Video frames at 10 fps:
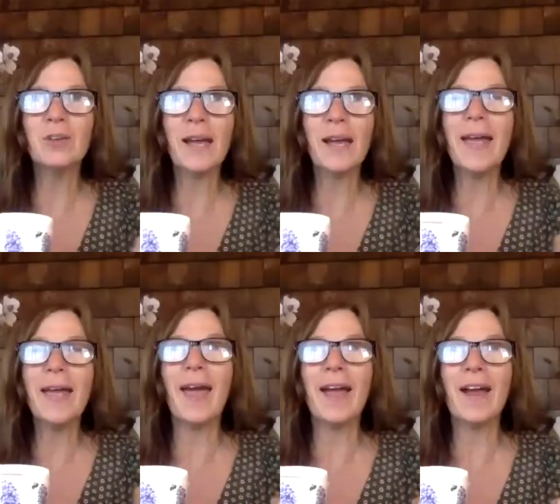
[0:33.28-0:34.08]

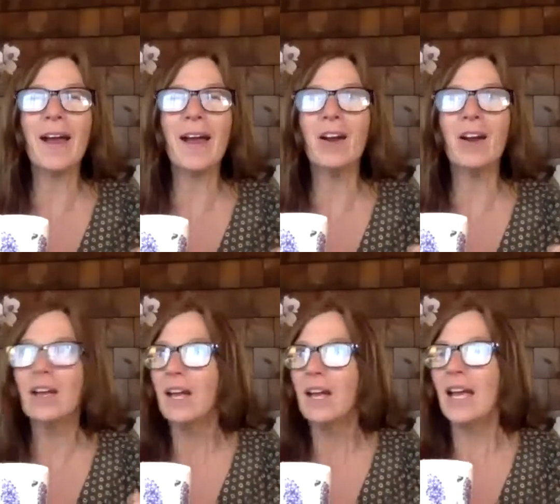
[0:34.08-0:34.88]
hair
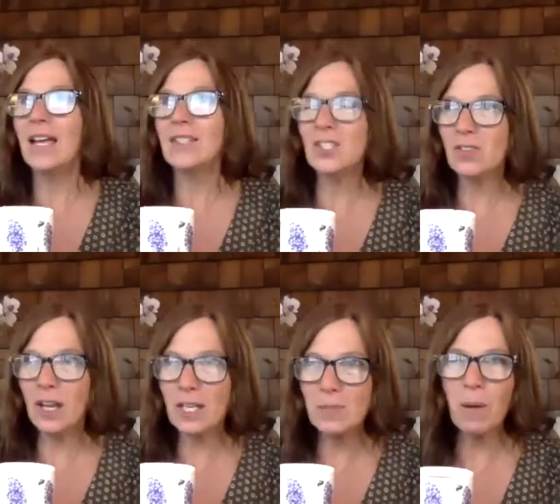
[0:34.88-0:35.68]
and
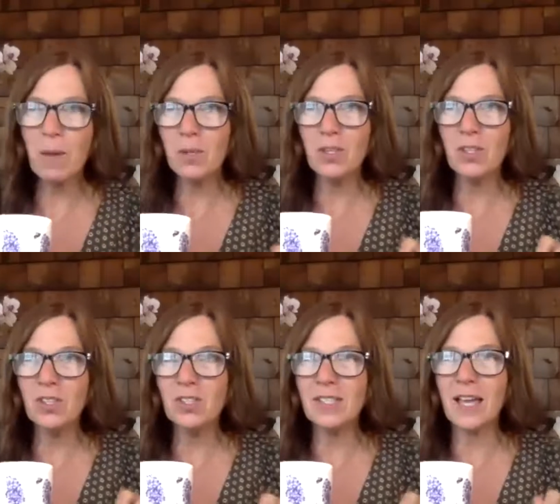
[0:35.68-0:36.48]
stress
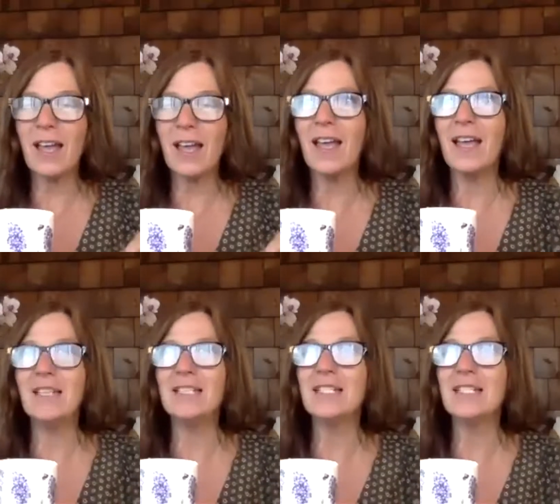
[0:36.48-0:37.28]
bubbles and